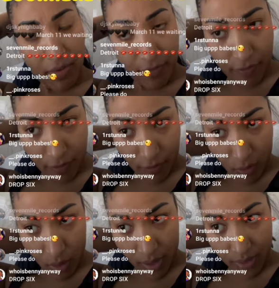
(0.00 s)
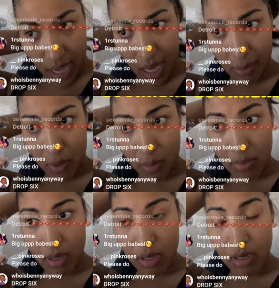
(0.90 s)
before the
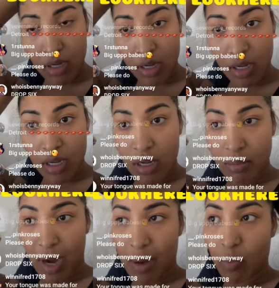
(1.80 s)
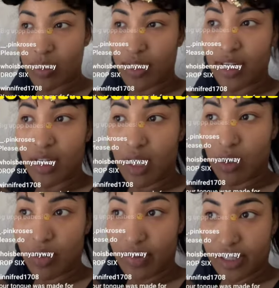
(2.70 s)
album. But I'm wondering
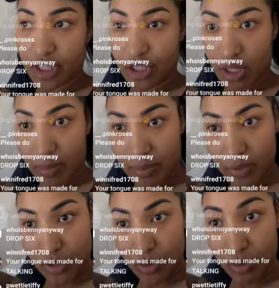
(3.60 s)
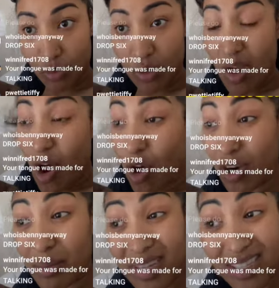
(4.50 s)
now if I should drop 2.
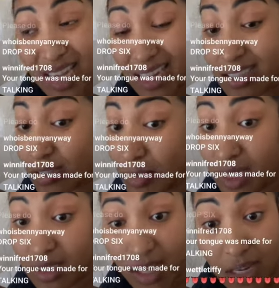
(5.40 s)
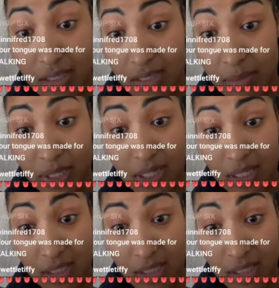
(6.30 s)
Only because I got so many songs, to be